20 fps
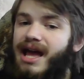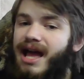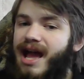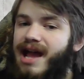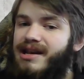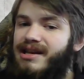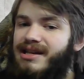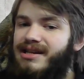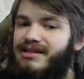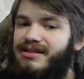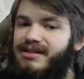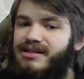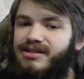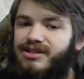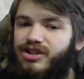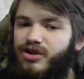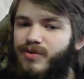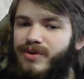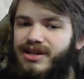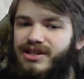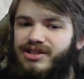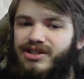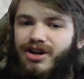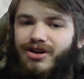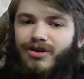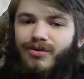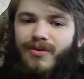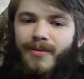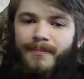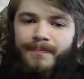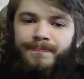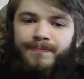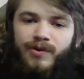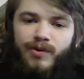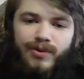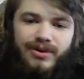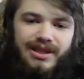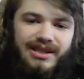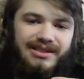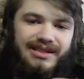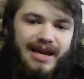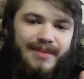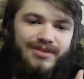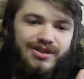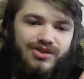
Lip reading: and indeed doing so with the same